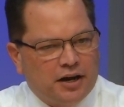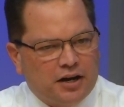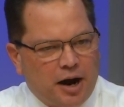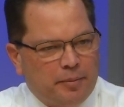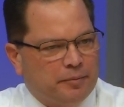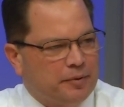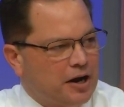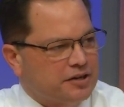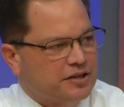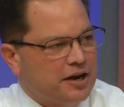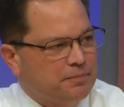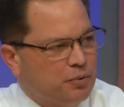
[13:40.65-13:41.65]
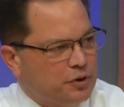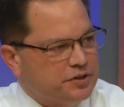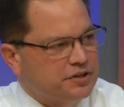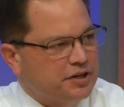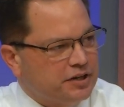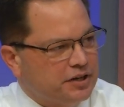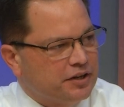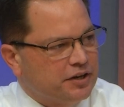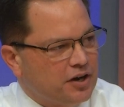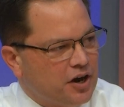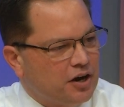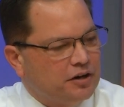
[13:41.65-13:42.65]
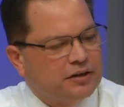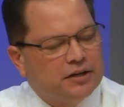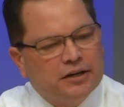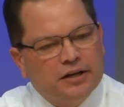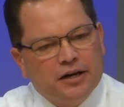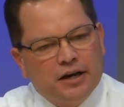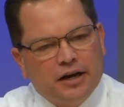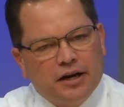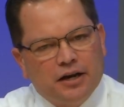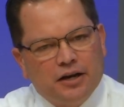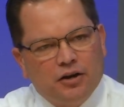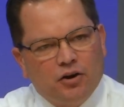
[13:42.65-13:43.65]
carbon monoxide poisoning in their car. Mm-hmm.